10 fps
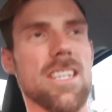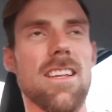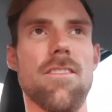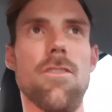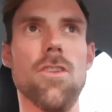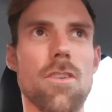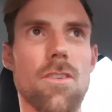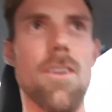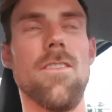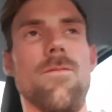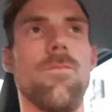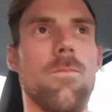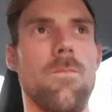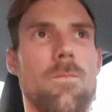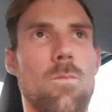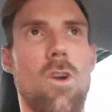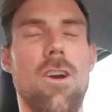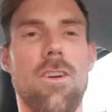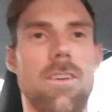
in his foot or a rock.